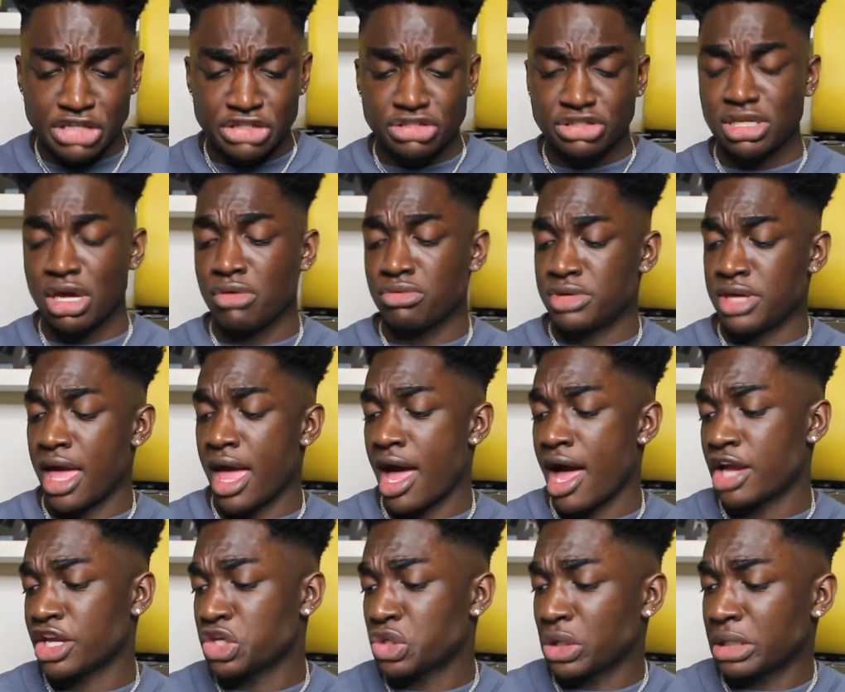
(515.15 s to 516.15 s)
So
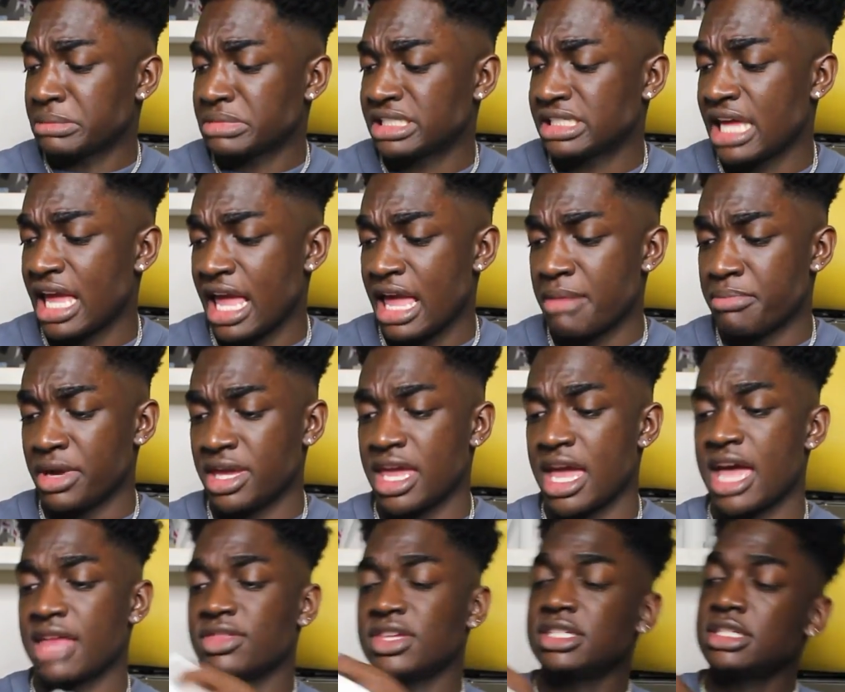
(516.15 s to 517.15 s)
yeah, you know what I'm saying? But
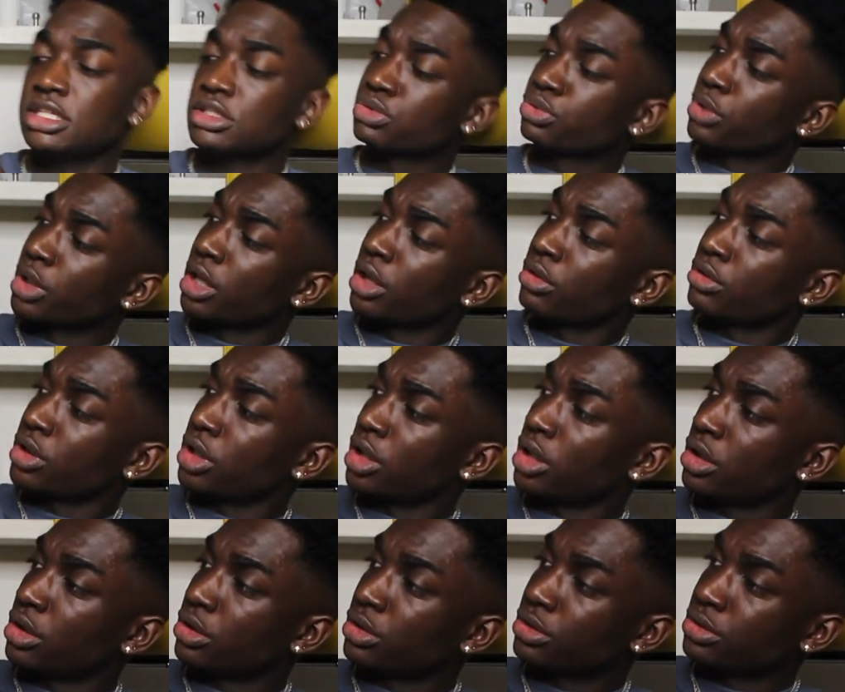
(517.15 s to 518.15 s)
yeah, this is real
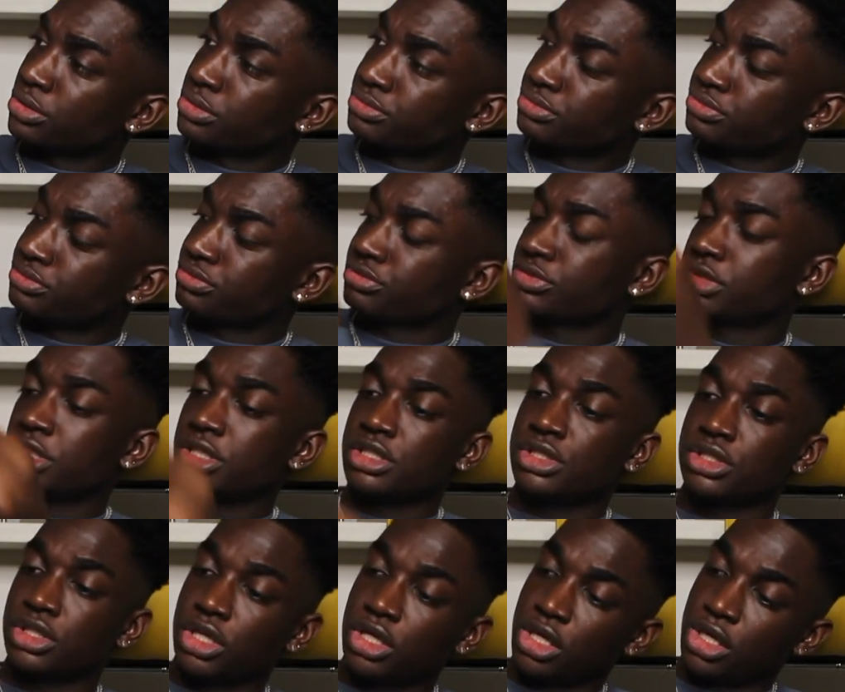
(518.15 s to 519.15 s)
cute. This
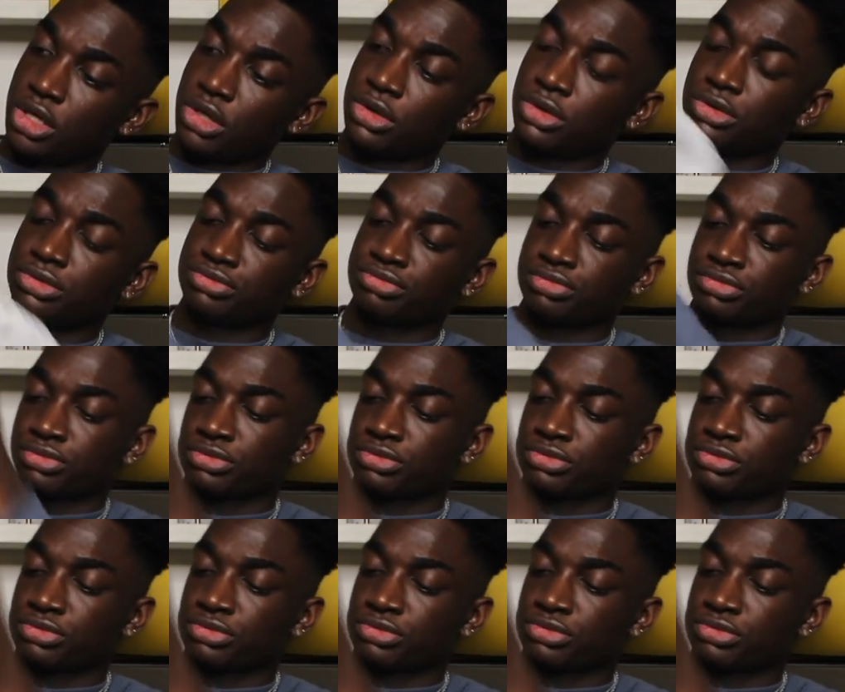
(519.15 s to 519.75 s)
is cute.